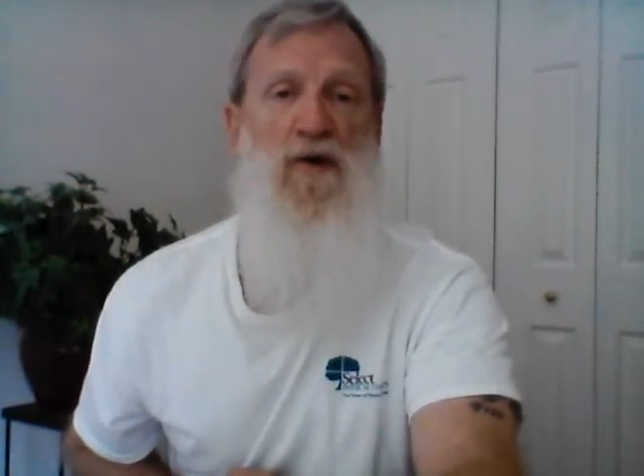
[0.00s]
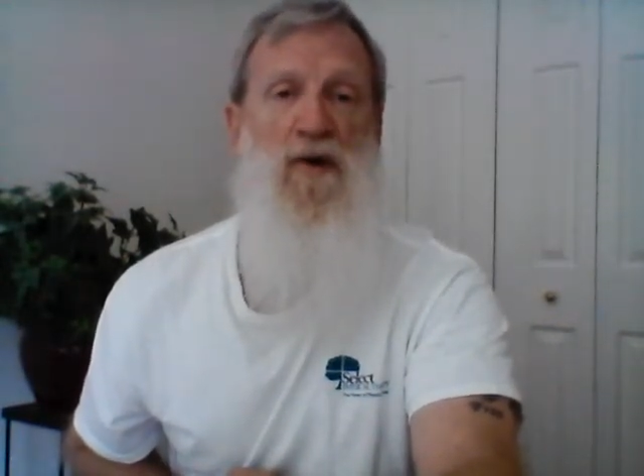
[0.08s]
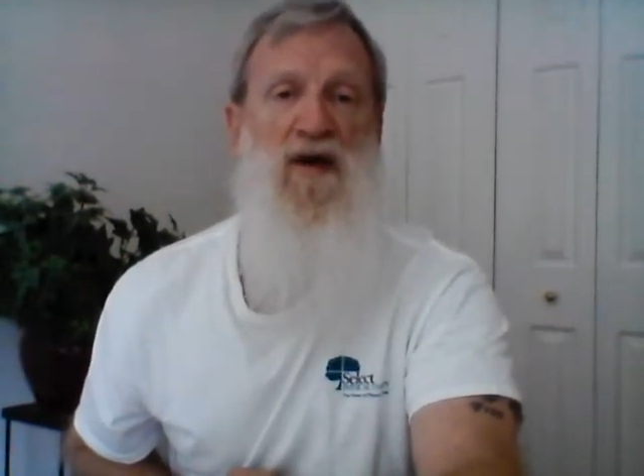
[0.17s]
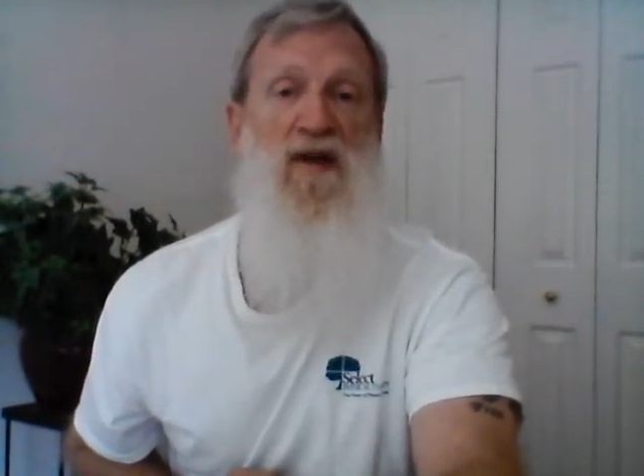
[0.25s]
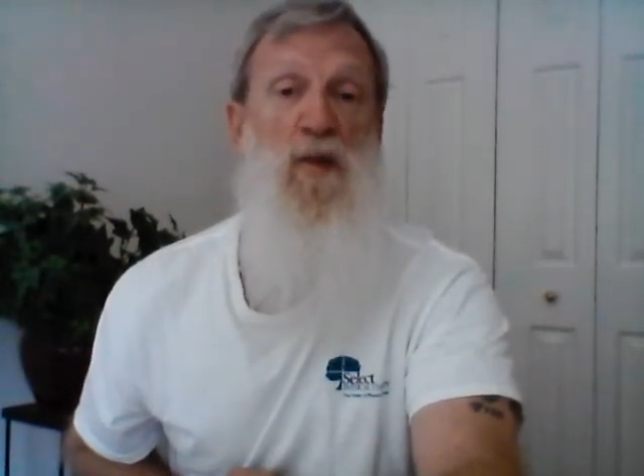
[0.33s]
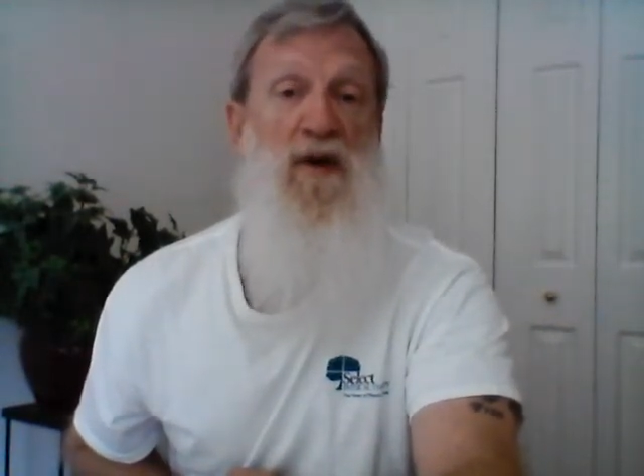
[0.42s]

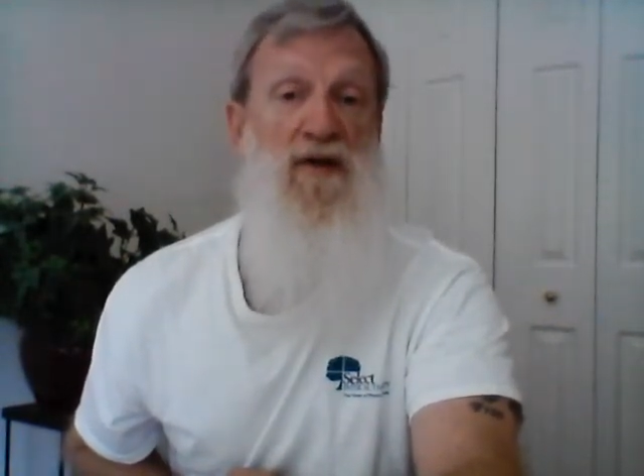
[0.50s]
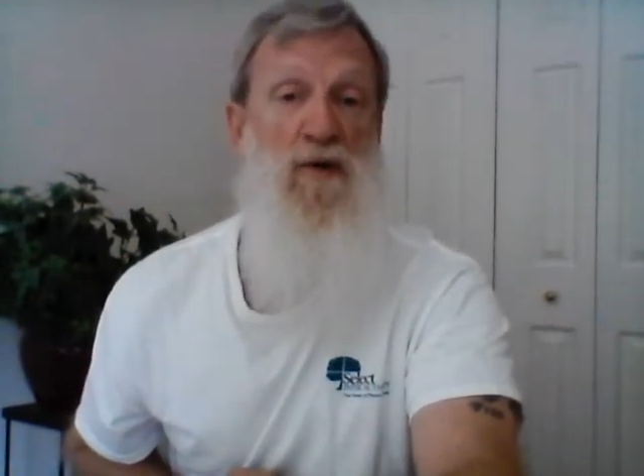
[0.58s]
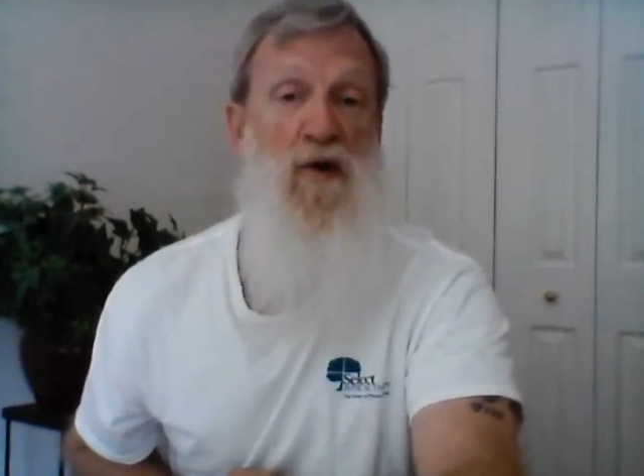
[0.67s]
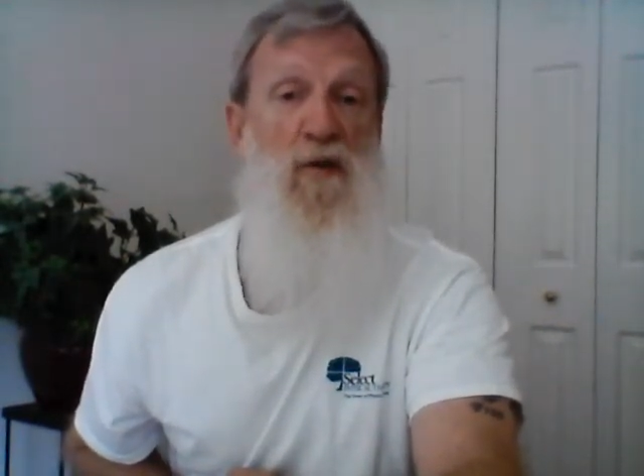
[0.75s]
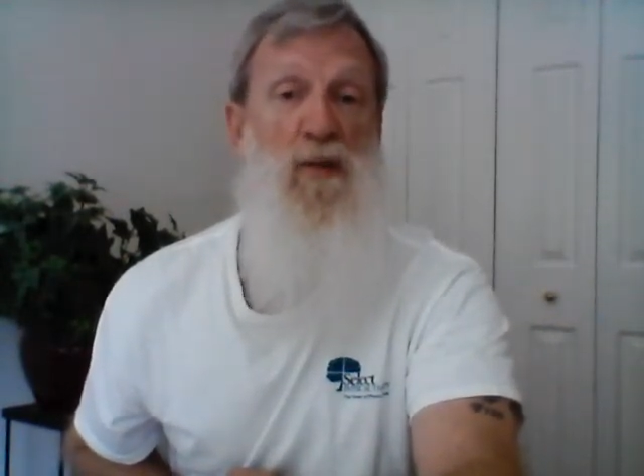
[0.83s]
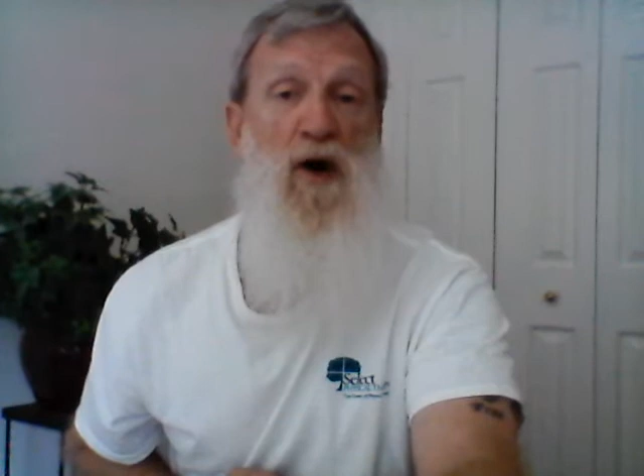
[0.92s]
during the
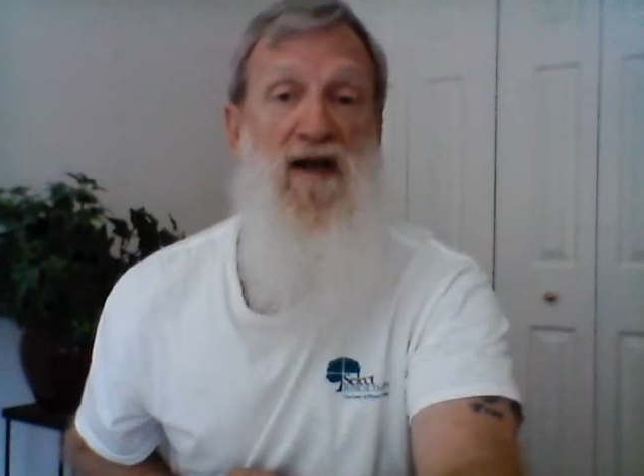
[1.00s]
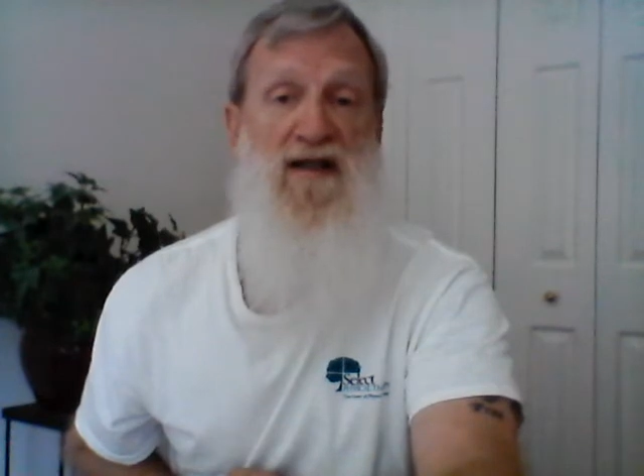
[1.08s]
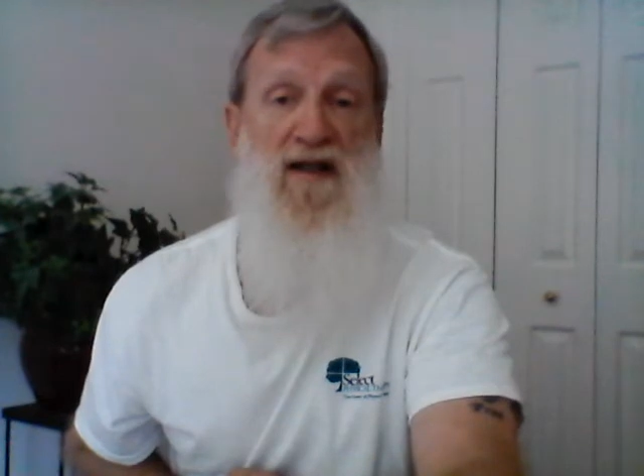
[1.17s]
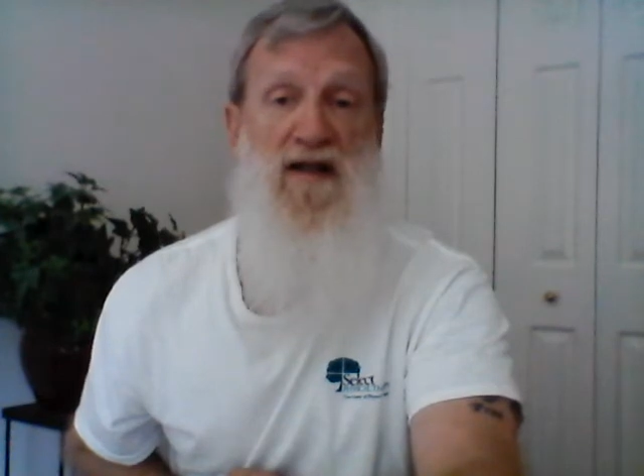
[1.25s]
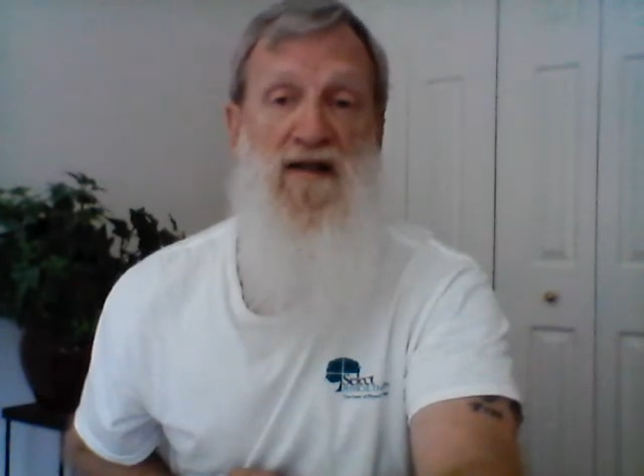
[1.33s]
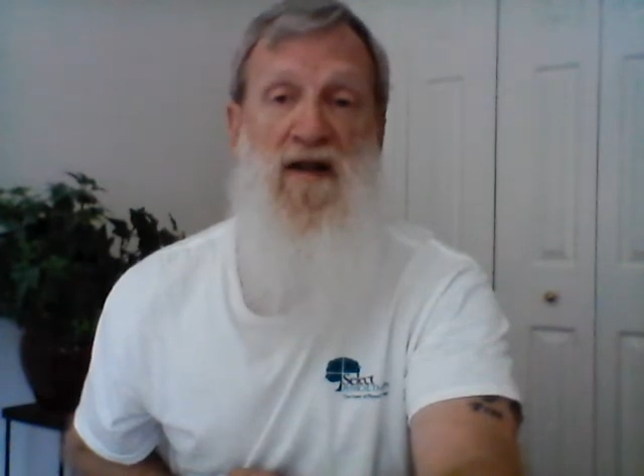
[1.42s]
withdrawal
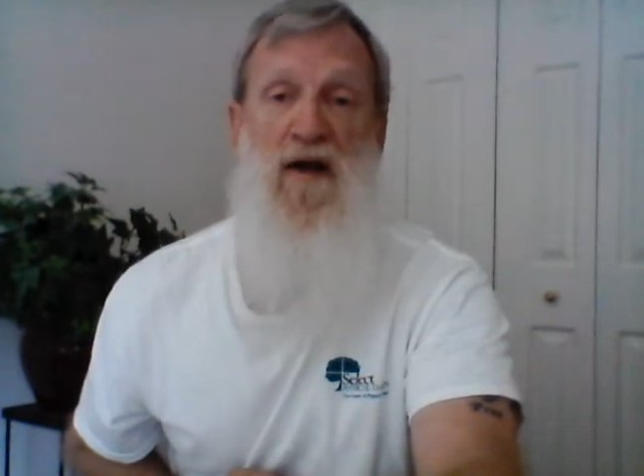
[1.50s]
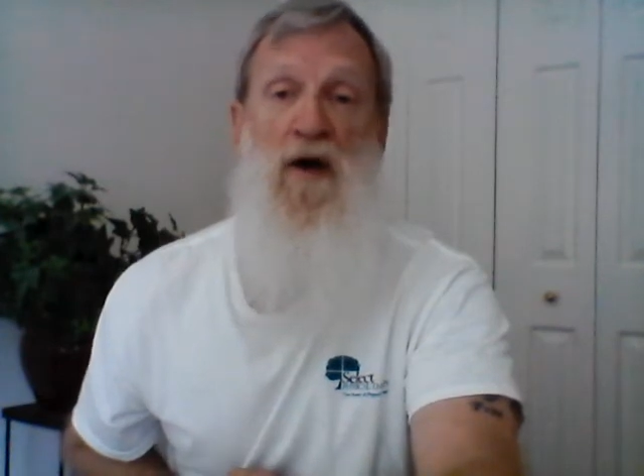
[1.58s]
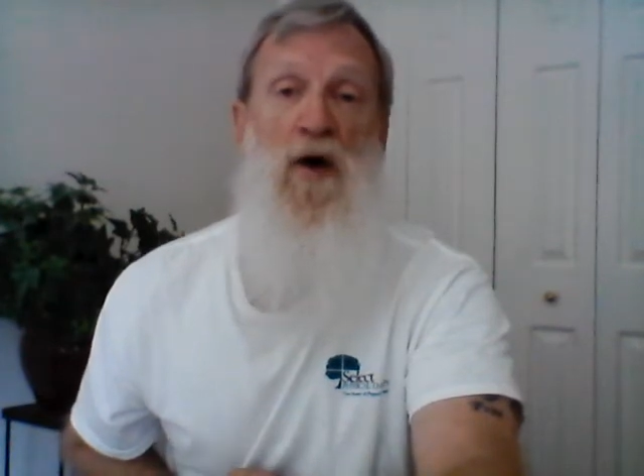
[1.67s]
process.